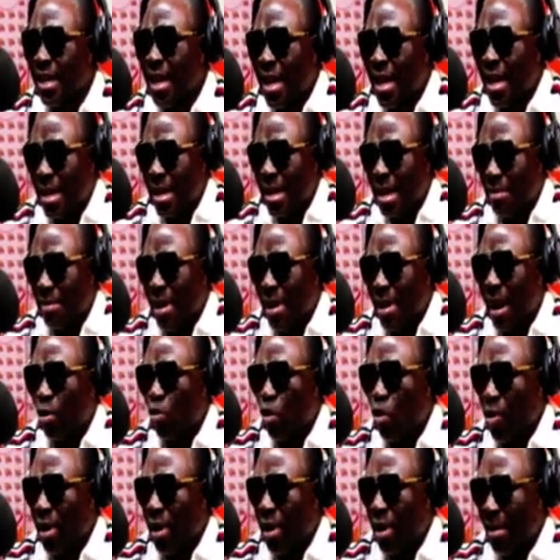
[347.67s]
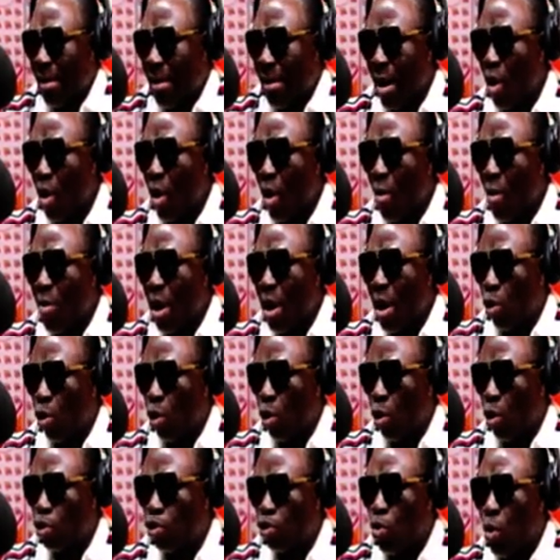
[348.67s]
And maybe I know one number. Or maybe
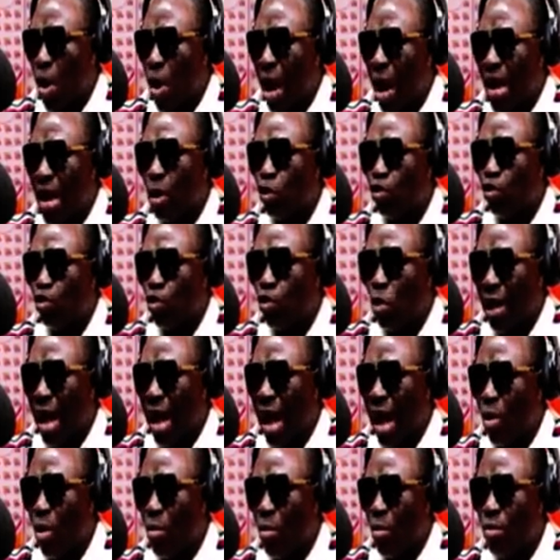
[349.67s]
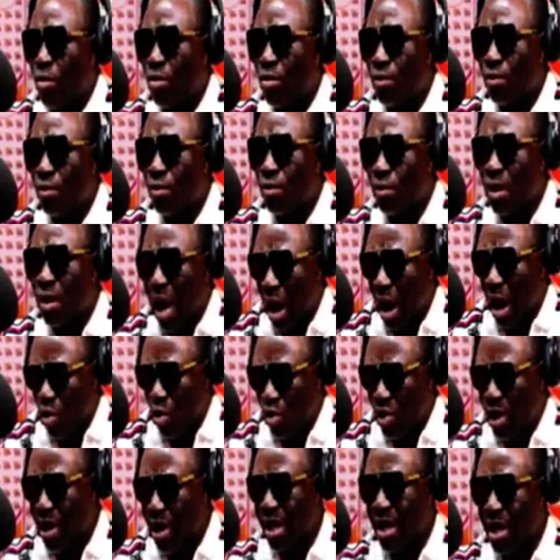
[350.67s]
close to what it took out. Ah,
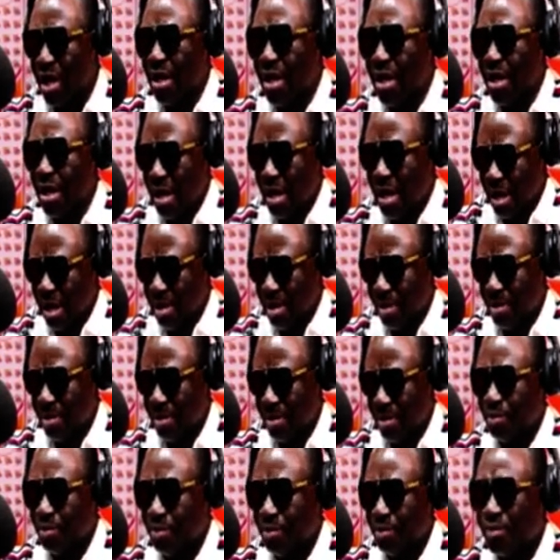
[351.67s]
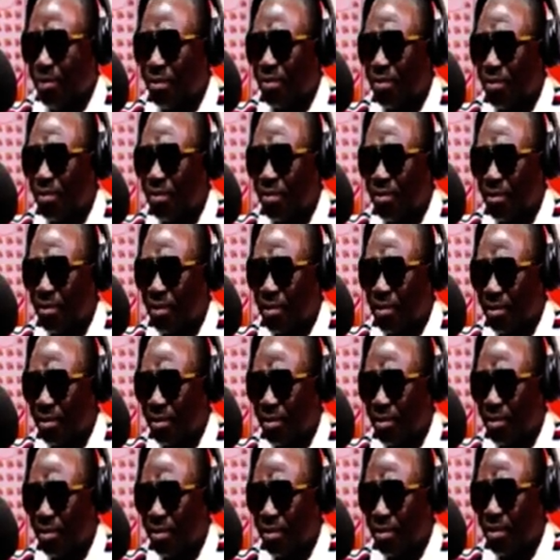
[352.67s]
who me? One, my my my best
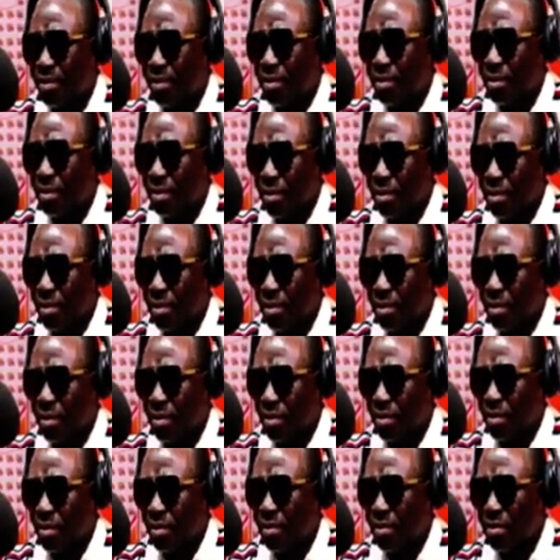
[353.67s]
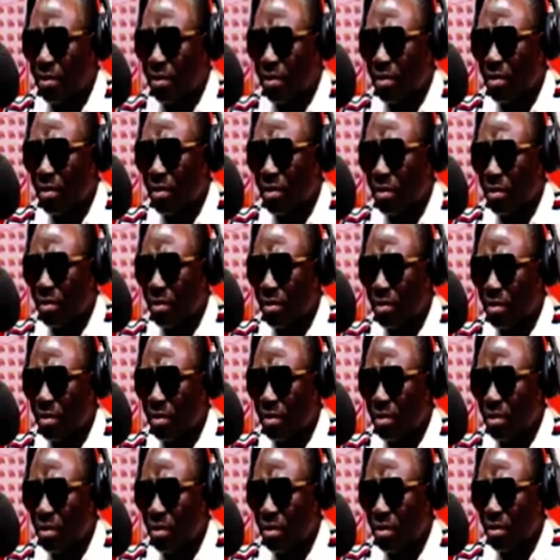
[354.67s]
friend. Uh, but could be
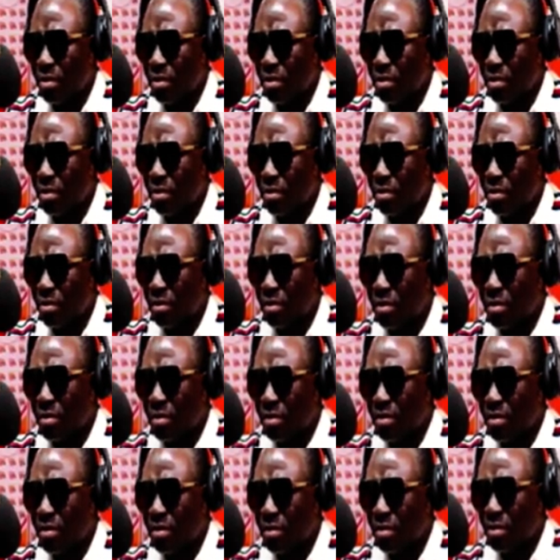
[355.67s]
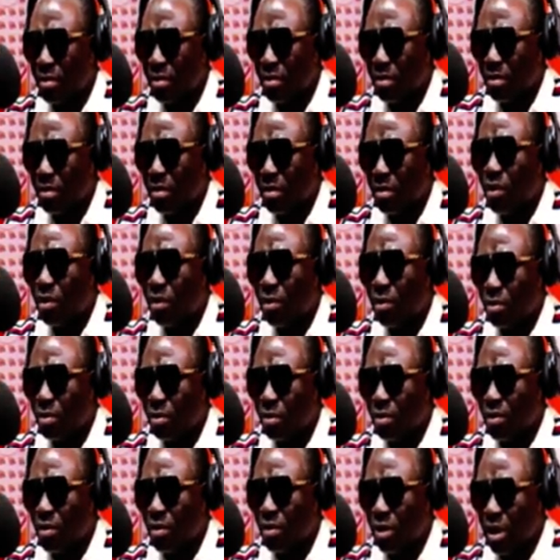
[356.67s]
some rebel general. They are not the kind that they
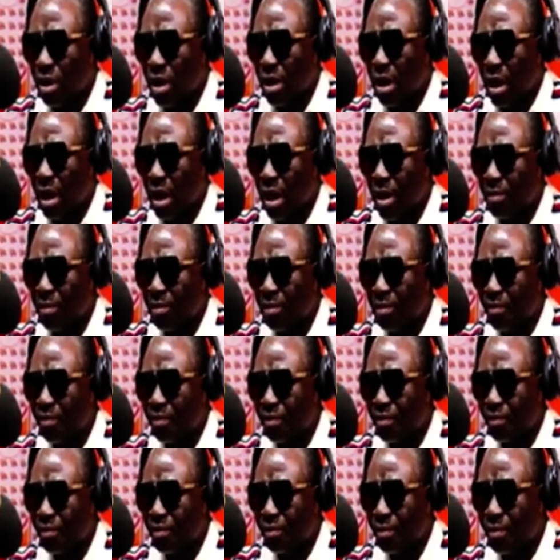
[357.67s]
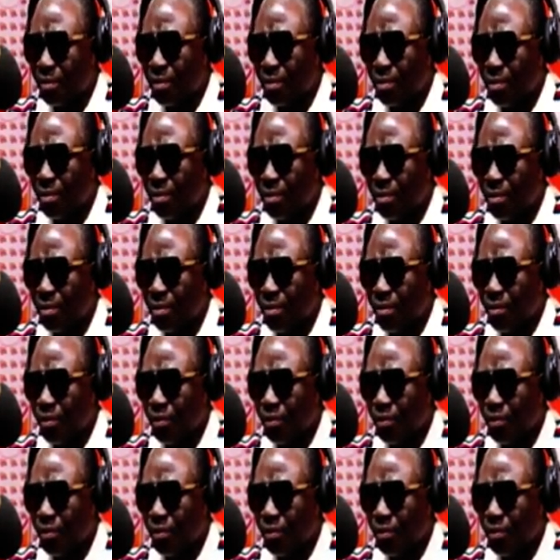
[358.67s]
make no. It's too not ever born. No,